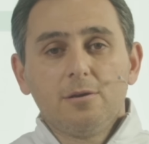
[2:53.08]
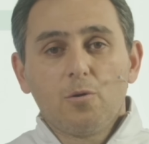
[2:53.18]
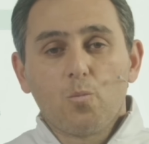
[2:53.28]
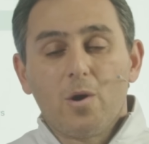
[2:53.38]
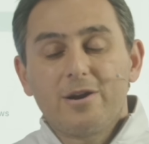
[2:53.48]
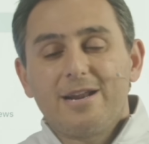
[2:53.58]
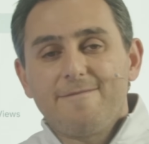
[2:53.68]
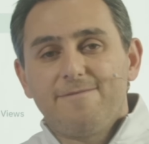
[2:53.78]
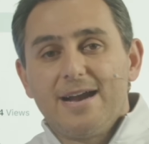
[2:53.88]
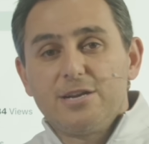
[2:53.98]
where can I
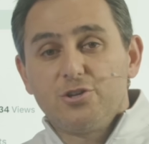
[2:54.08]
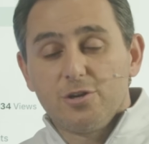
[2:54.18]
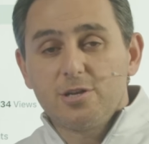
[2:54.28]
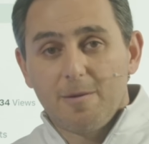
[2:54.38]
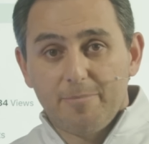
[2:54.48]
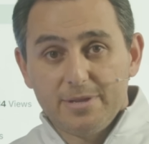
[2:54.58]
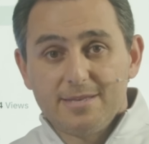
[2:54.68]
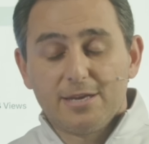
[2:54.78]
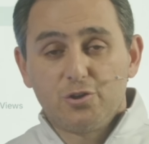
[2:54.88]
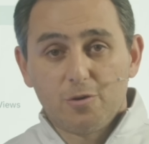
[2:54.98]
find good companies
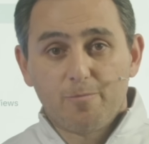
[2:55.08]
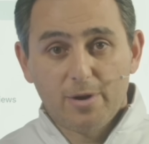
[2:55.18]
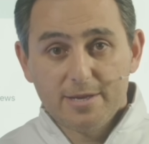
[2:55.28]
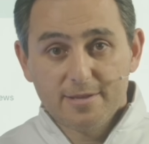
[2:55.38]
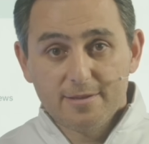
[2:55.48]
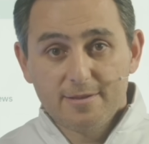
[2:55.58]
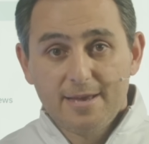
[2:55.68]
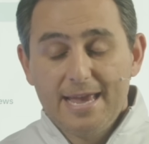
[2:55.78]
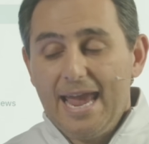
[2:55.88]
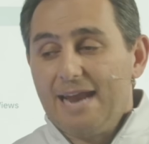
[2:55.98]
at good prices?
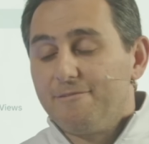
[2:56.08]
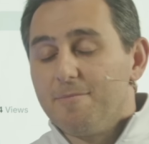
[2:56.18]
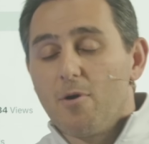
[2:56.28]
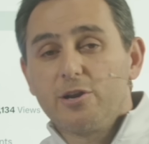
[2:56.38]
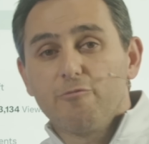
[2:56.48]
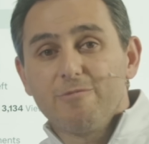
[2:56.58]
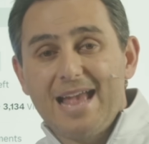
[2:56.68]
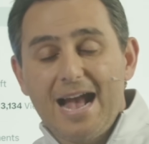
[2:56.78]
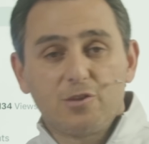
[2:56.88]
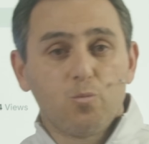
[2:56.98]
And if the market
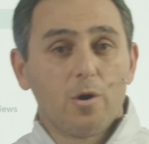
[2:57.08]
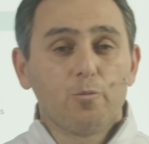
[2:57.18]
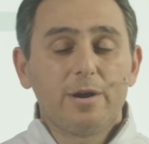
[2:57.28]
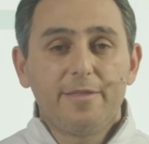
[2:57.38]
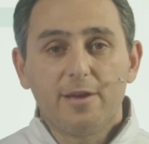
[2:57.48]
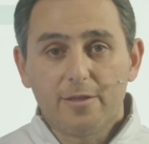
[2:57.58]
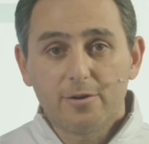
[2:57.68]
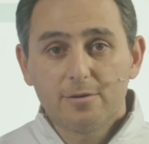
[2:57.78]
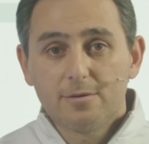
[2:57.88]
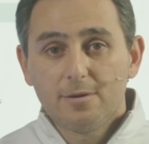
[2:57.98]
reacts one way or the
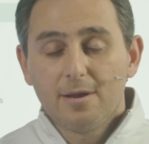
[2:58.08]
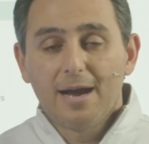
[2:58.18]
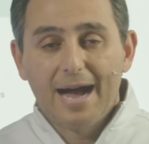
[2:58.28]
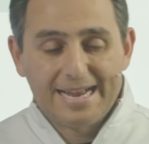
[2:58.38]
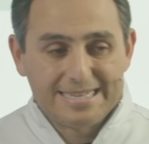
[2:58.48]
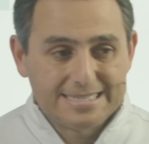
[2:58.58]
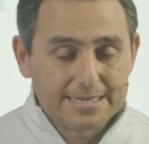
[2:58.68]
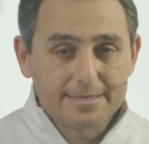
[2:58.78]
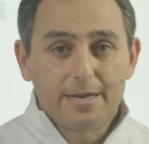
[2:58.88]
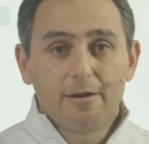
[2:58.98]
other, I can
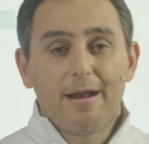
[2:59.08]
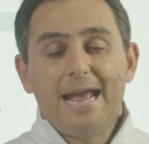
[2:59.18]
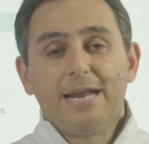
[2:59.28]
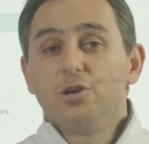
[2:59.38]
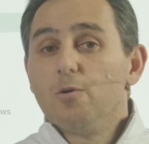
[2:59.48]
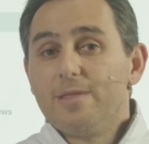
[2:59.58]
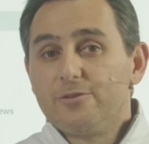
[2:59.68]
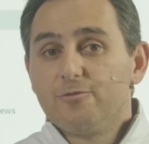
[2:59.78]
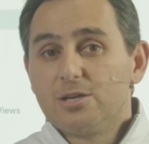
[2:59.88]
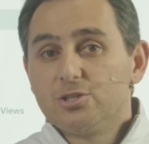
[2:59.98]
sit there and go in that
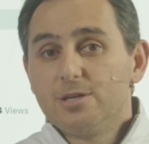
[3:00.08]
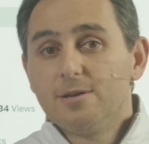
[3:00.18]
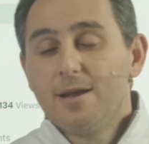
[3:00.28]
direction.